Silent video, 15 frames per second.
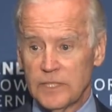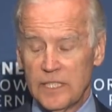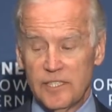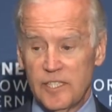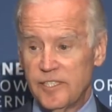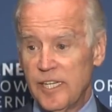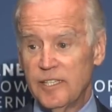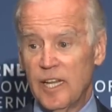As
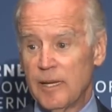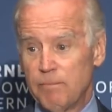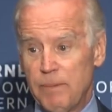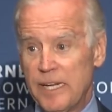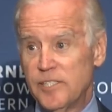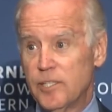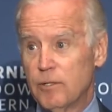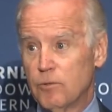I said, like
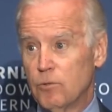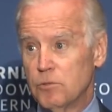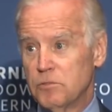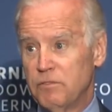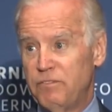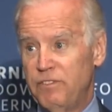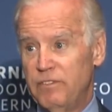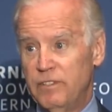basic rules
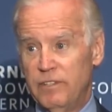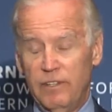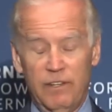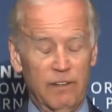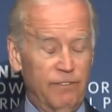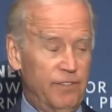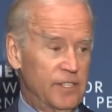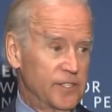of
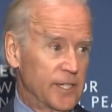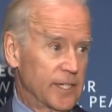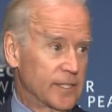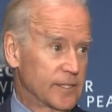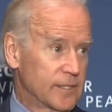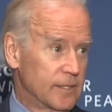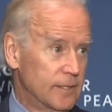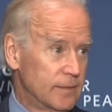
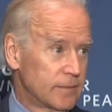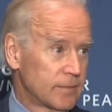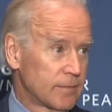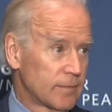physics.